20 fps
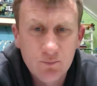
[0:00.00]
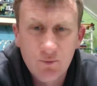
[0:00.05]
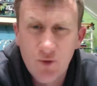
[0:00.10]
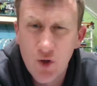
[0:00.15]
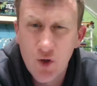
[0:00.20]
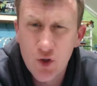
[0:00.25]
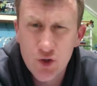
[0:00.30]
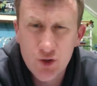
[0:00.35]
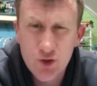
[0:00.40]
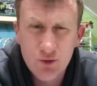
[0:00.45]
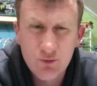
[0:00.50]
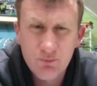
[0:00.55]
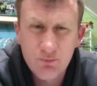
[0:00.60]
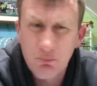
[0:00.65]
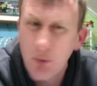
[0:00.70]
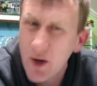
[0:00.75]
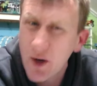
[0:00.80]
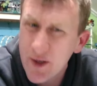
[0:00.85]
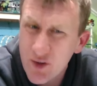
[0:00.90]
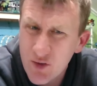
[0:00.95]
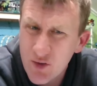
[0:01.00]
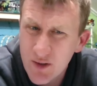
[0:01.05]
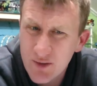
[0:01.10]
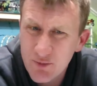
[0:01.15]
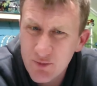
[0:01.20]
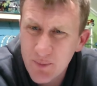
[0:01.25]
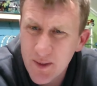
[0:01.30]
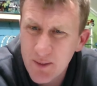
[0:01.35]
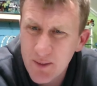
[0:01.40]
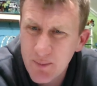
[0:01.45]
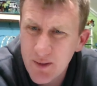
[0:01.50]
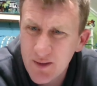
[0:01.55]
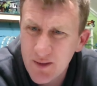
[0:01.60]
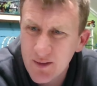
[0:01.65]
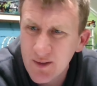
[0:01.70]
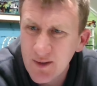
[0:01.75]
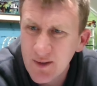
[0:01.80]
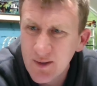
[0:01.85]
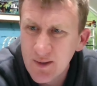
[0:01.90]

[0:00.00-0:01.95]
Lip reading: version of Minecraft, maybe.